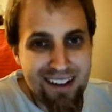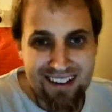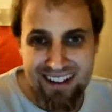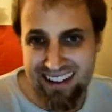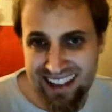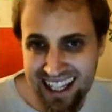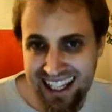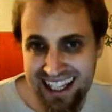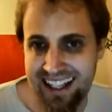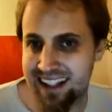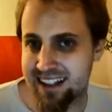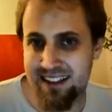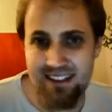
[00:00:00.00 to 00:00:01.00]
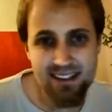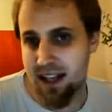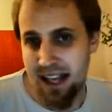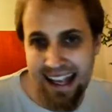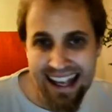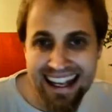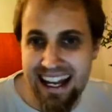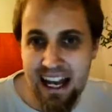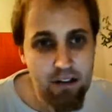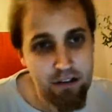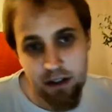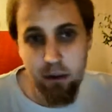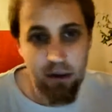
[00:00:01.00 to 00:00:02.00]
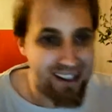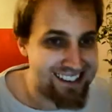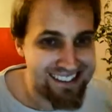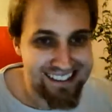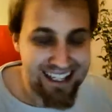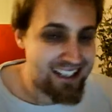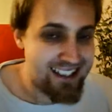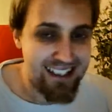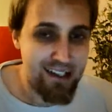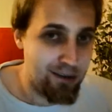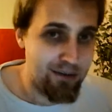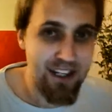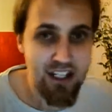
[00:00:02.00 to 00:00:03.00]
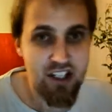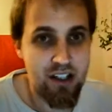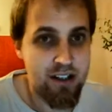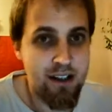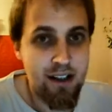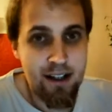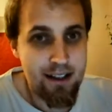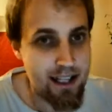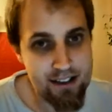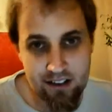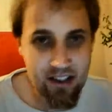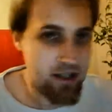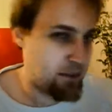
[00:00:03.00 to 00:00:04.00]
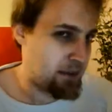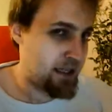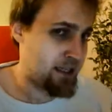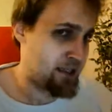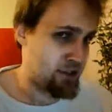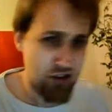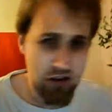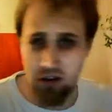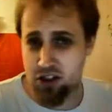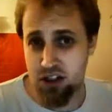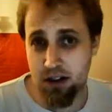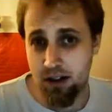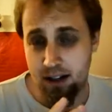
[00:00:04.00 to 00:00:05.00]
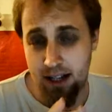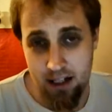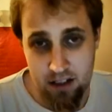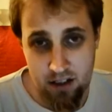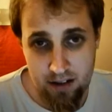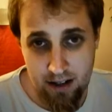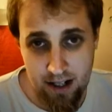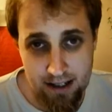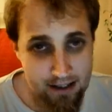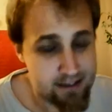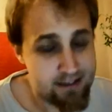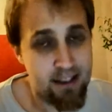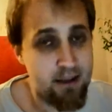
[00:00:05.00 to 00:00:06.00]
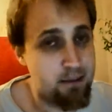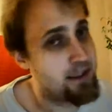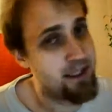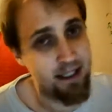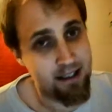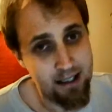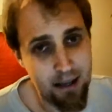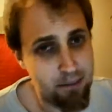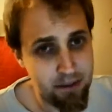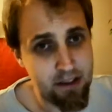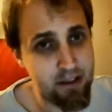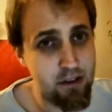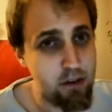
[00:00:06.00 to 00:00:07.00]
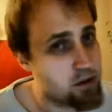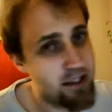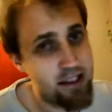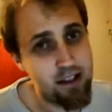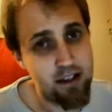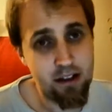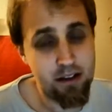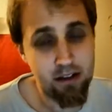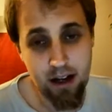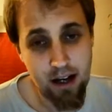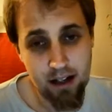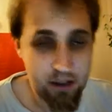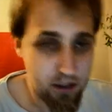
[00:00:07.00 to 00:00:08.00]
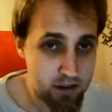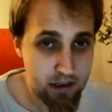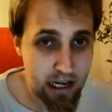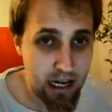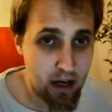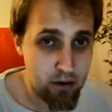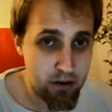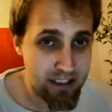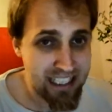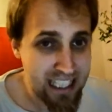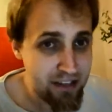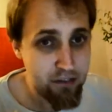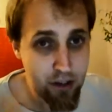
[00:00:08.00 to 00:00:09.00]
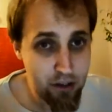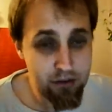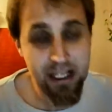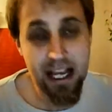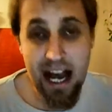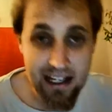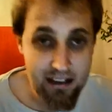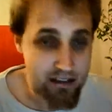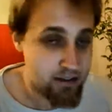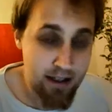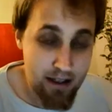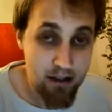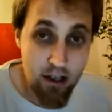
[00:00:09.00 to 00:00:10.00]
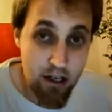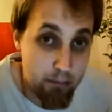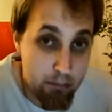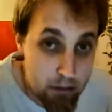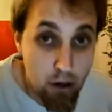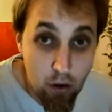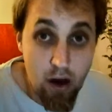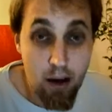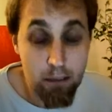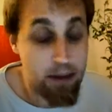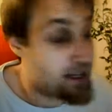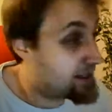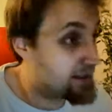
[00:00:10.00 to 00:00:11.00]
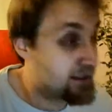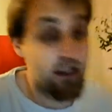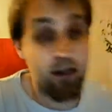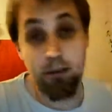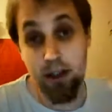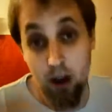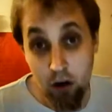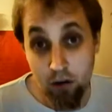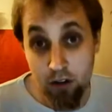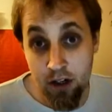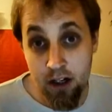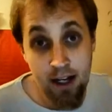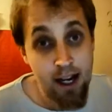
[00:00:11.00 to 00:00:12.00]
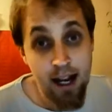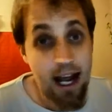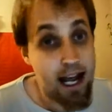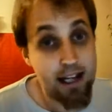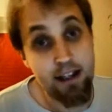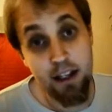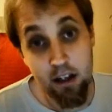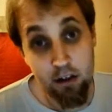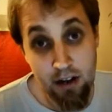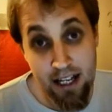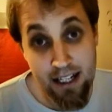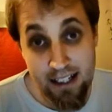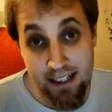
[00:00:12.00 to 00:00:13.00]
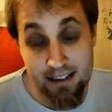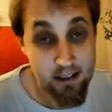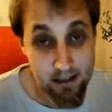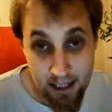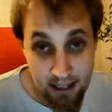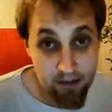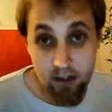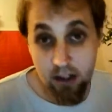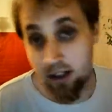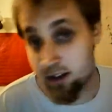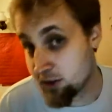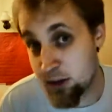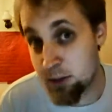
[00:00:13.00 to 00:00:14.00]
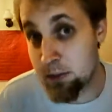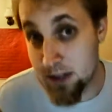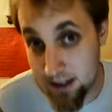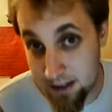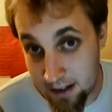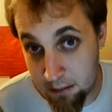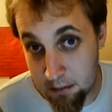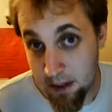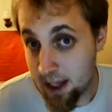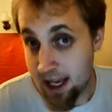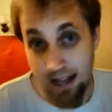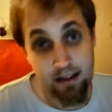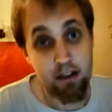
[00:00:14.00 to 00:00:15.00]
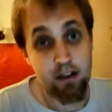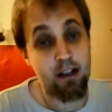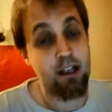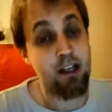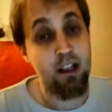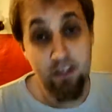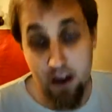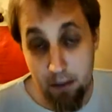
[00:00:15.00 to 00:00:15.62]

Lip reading: the thing is, in everyone's ideal vision, that's going to be a surgical airstrike, there's going to be a couple of nuclear underground evil reactors that are going to blow up and it's going to be over, and the Iranians are never going to rebuild them, and they're going to give